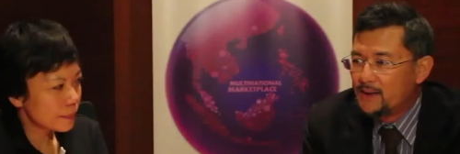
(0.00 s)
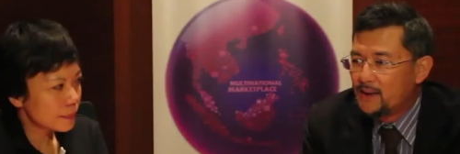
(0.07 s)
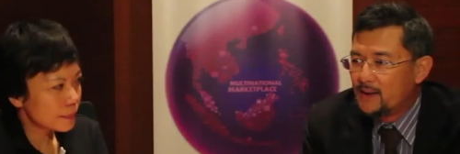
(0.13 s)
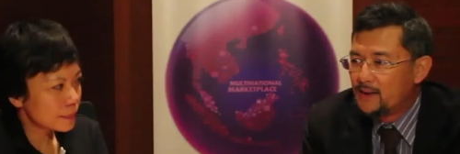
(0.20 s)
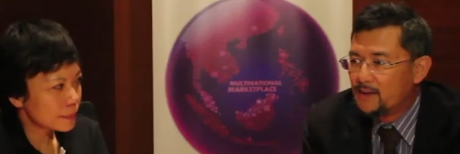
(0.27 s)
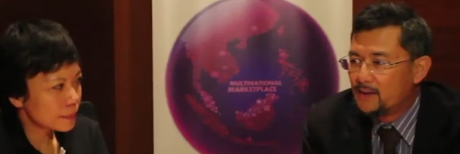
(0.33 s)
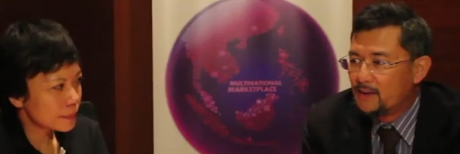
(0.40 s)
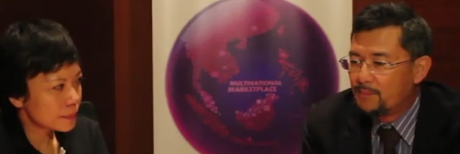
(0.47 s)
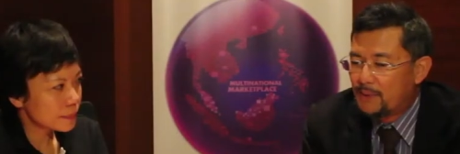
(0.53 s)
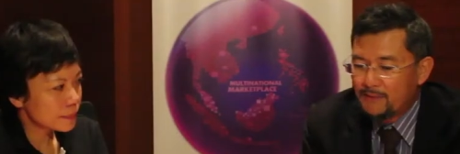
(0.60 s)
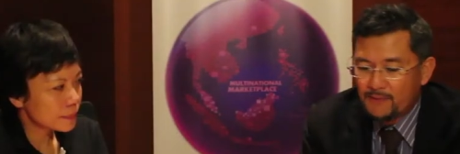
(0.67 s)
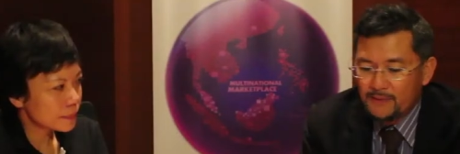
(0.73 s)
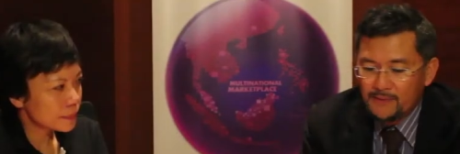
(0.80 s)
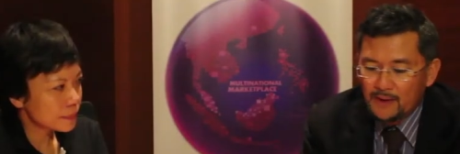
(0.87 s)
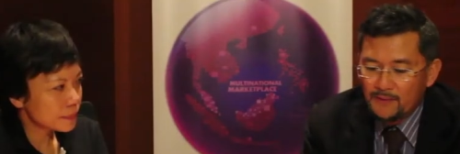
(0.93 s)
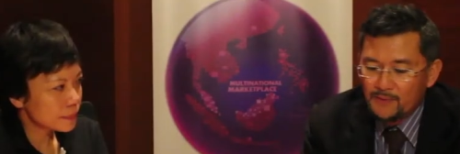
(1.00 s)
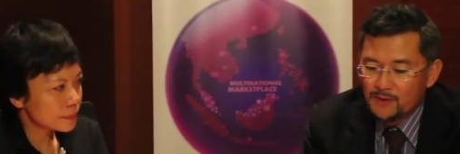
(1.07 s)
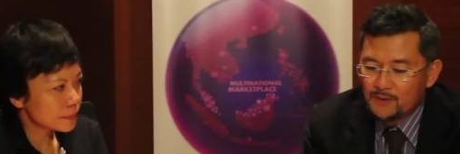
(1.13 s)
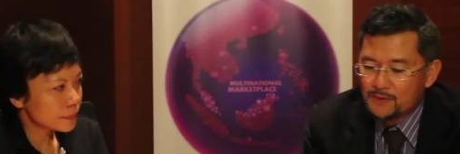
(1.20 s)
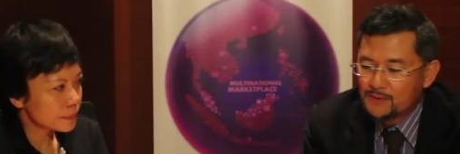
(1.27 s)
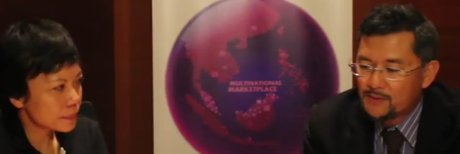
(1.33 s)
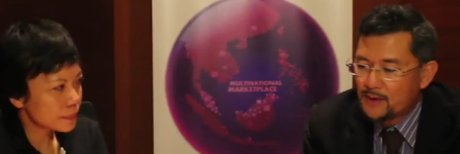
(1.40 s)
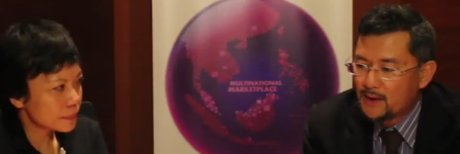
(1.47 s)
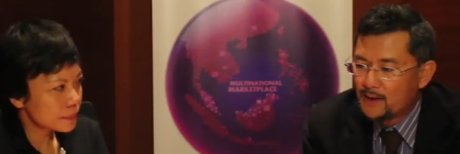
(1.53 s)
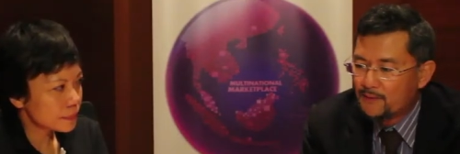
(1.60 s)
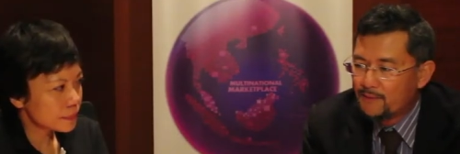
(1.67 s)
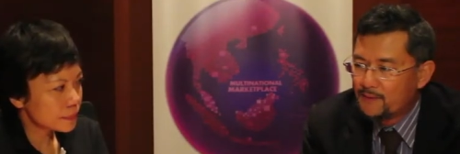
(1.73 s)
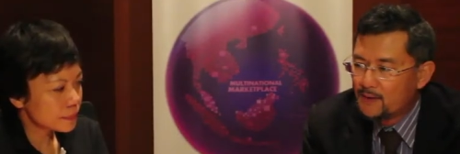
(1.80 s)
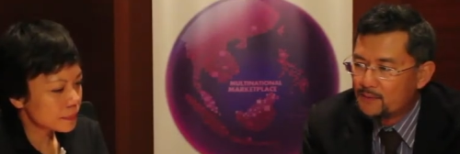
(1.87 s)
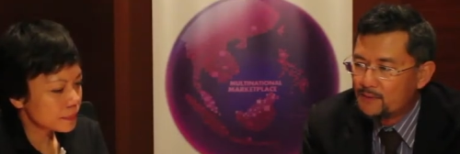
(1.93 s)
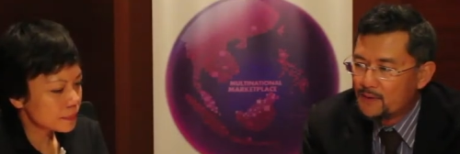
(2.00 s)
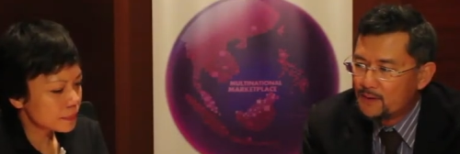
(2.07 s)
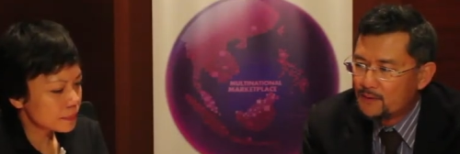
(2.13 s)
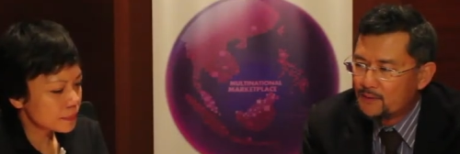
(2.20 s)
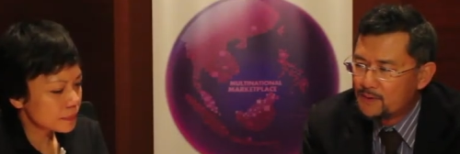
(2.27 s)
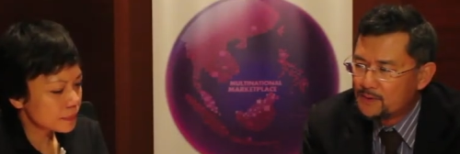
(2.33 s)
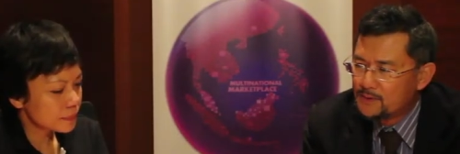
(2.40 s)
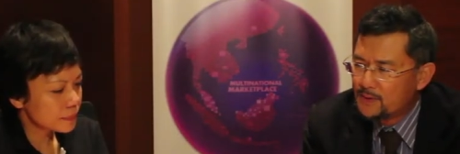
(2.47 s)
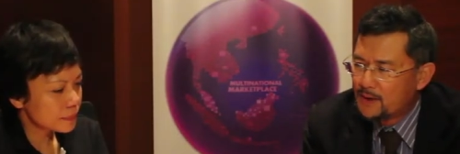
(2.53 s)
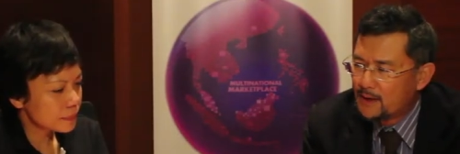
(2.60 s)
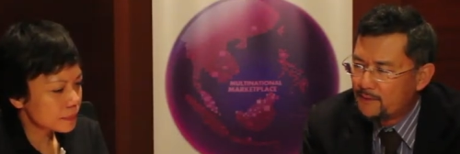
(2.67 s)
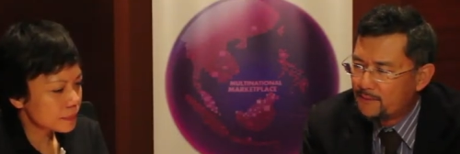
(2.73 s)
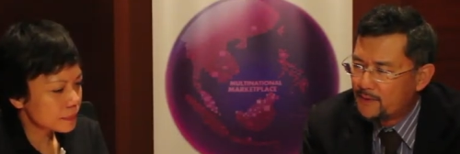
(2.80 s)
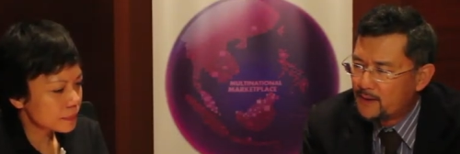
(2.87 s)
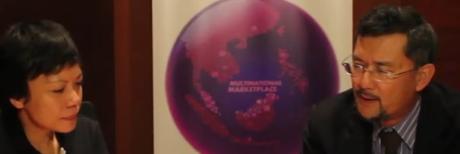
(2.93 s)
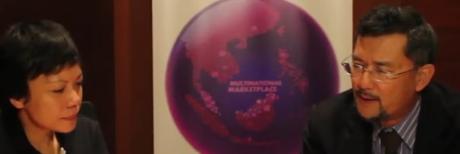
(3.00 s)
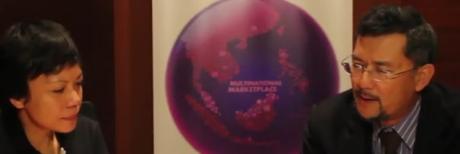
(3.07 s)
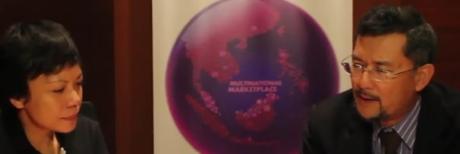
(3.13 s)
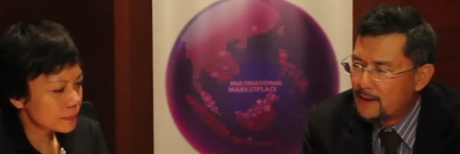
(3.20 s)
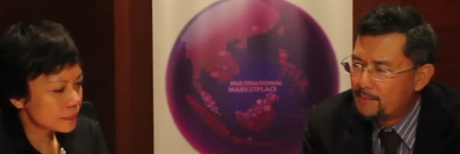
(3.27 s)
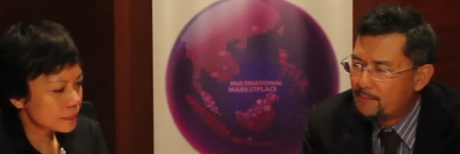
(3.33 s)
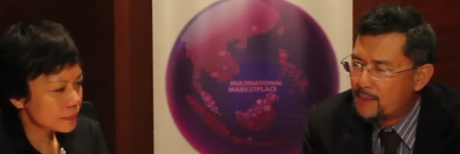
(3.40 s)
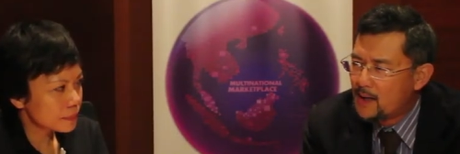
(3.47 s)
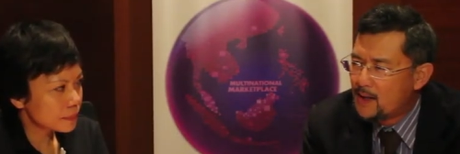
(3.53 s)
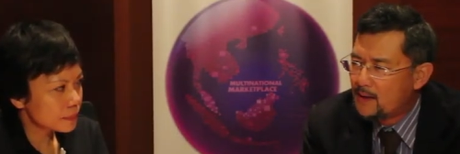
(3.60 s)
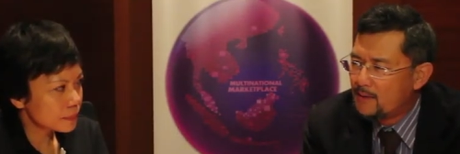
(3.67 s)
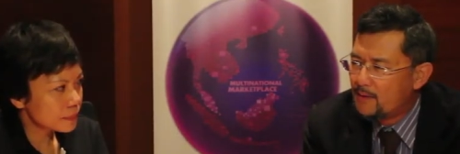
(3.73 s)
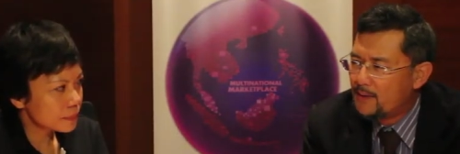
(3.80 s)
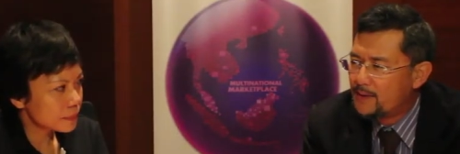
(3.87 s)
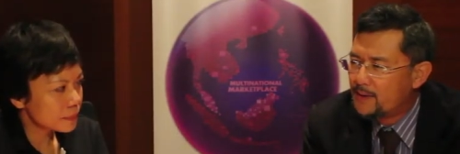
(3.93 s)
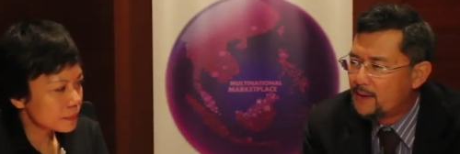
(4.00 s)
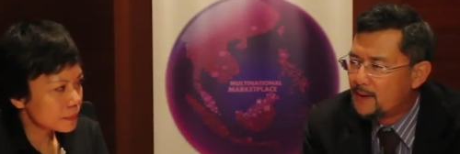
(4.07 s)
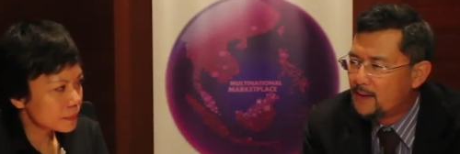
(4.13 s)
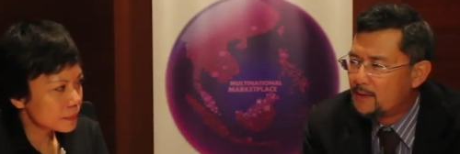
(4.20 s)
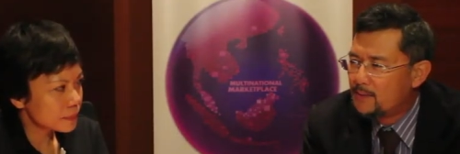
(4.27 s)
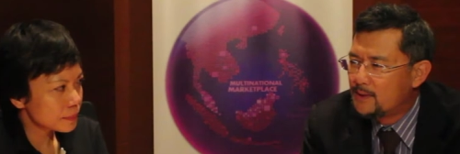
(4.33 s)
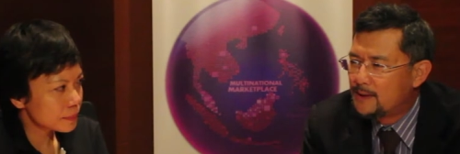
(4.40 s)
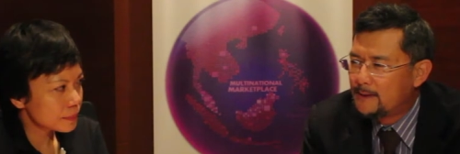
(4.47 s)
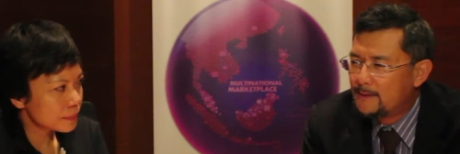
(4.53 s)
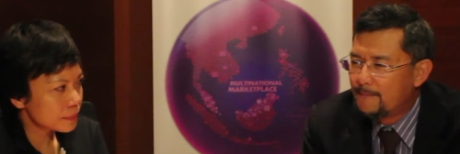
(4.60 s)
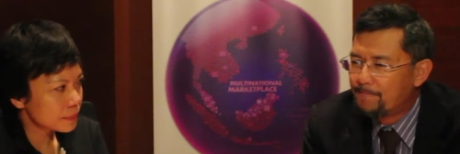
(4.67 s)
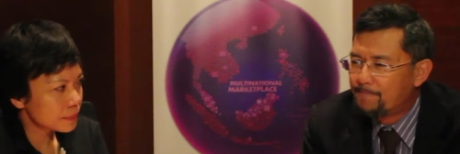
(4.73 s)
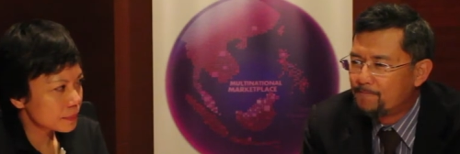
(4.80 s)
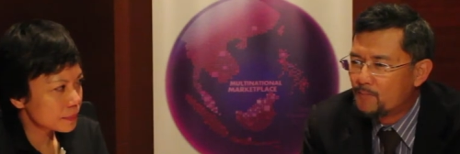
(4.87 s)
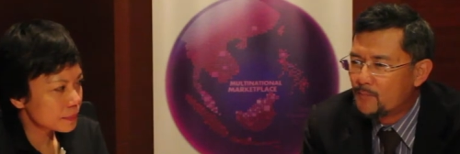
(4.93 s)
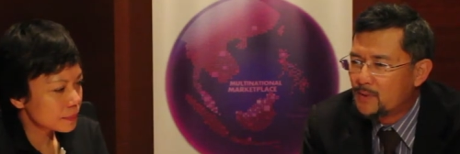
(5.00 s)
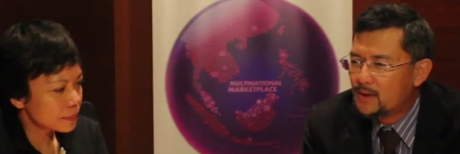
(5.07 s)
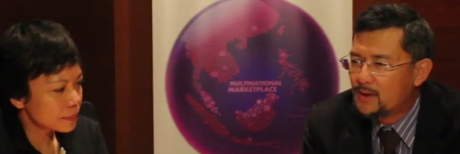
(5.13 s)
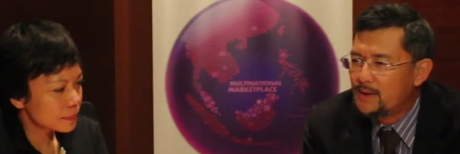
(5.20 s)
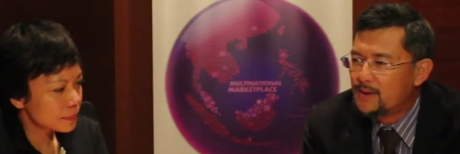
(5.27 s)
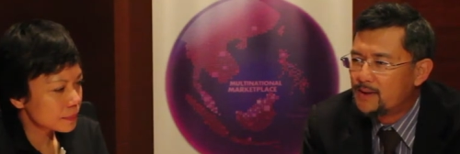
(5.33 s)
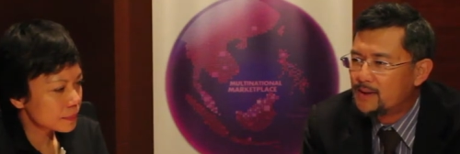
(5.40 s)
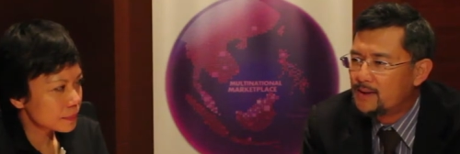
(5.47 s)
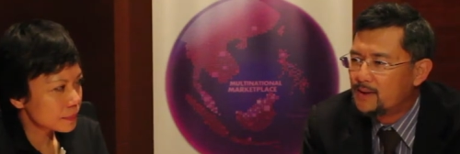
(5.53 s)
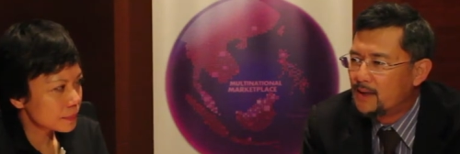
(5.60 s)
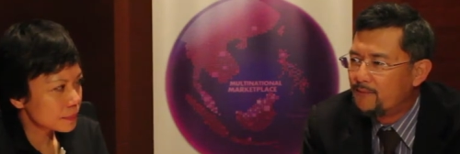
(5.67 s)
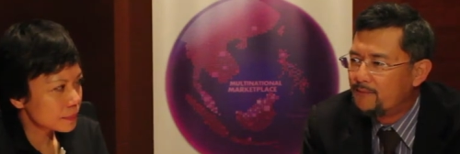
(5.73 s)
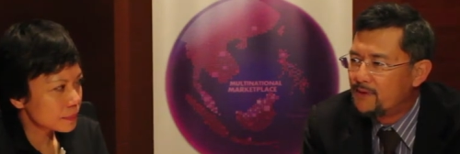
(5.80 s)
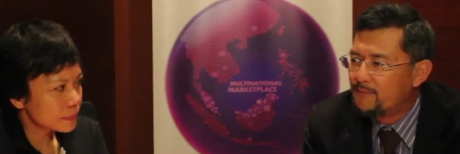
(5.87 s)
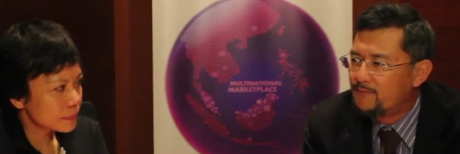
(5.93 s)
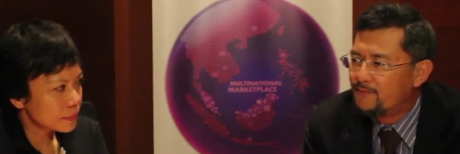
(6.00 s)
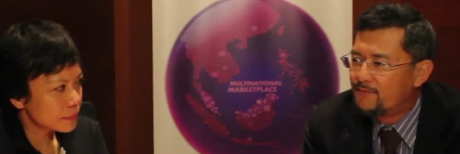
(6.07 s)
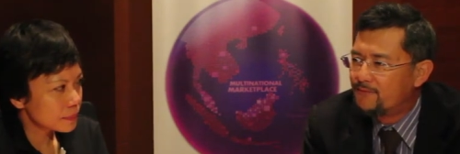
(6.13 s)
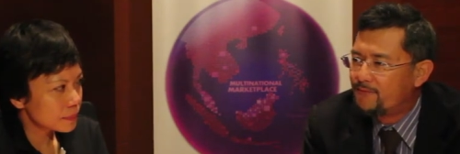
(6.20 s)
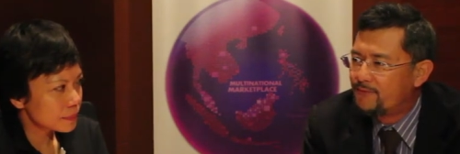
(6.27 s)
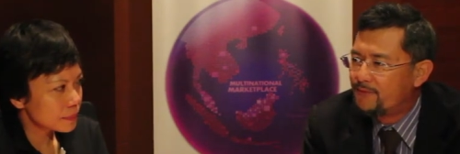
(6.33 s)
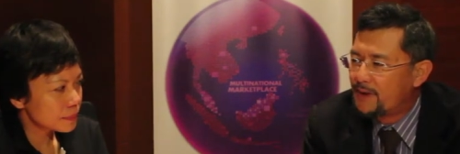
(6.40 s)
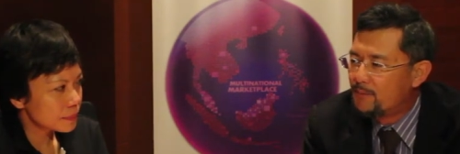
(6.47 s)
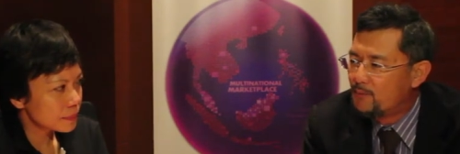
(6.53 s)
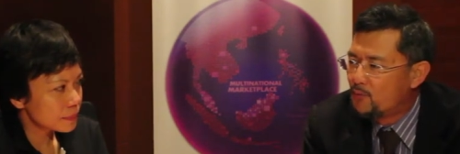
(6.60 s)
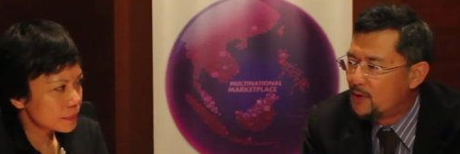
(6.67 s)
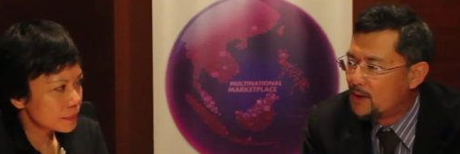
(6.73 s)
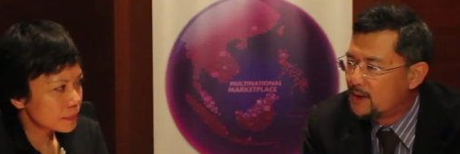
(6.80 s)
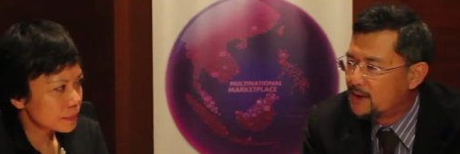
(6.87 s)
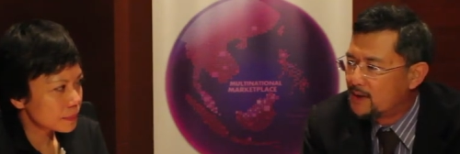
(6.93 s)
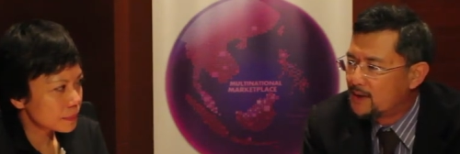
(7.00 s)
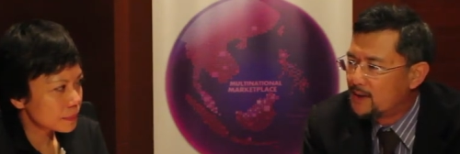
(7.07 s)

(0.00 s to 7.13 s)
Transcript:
Speaker 1: than apart from that, we also have uh, we also have uh, embarked on our clinical governance framework